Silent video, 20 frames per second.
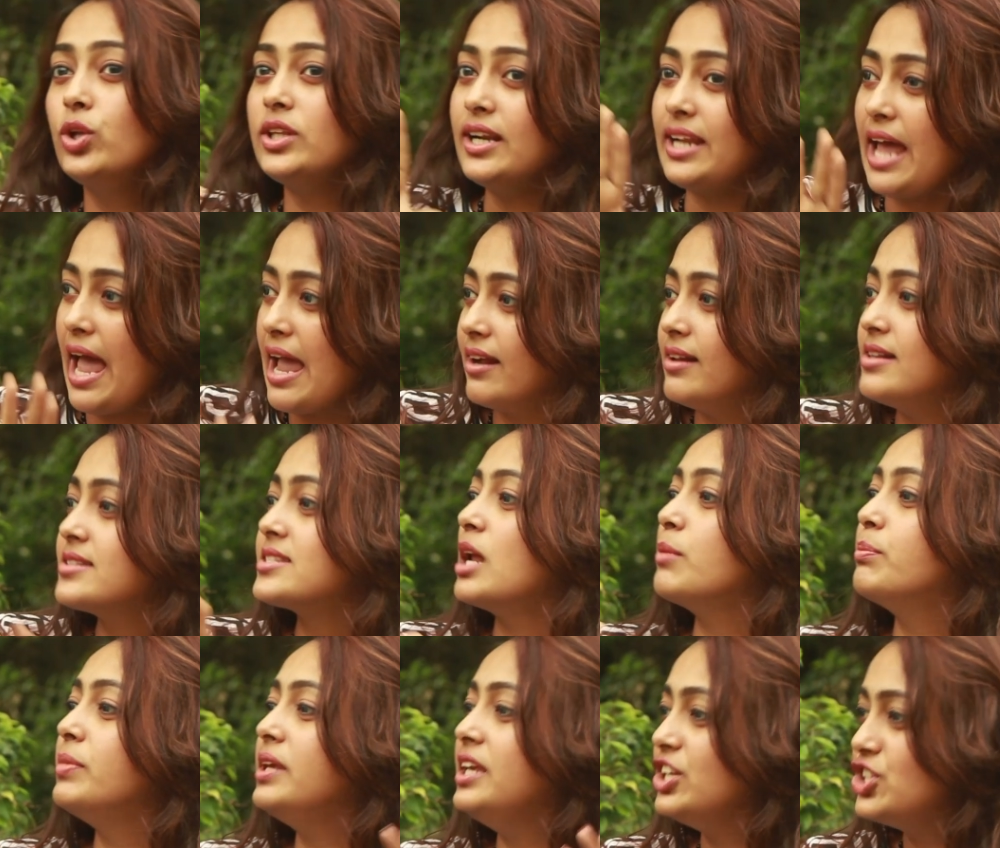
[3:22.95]
know that angles
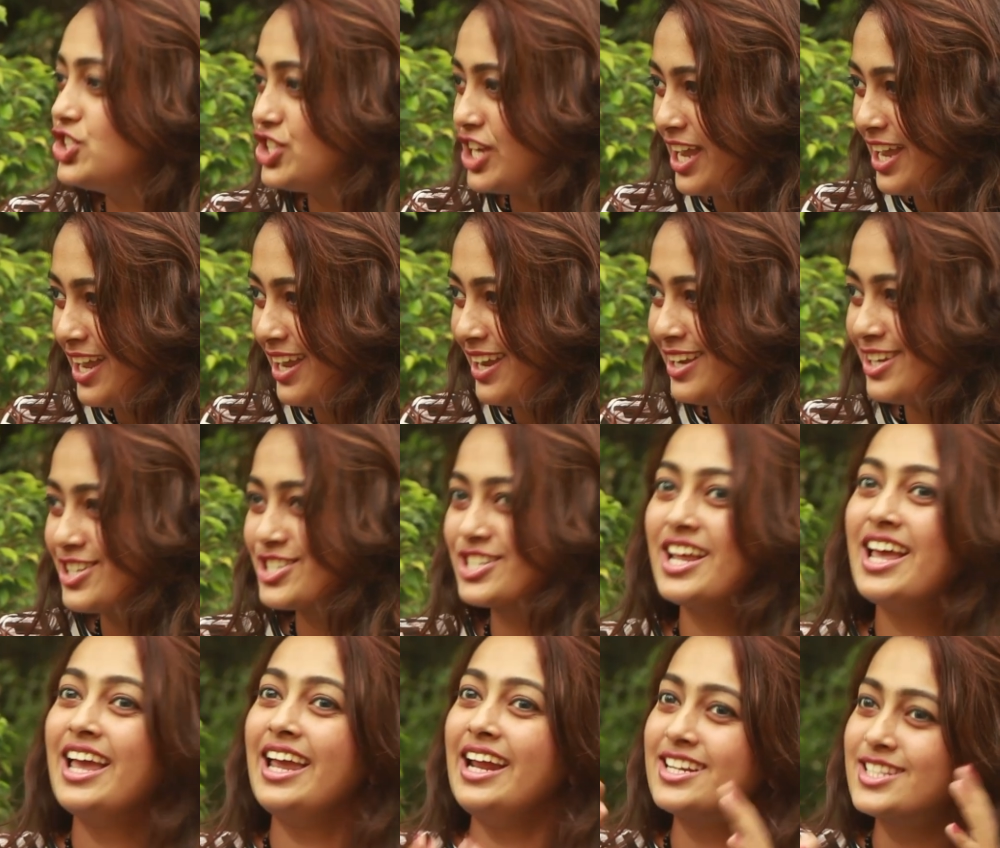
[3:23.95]
are being exactly, changed yeah.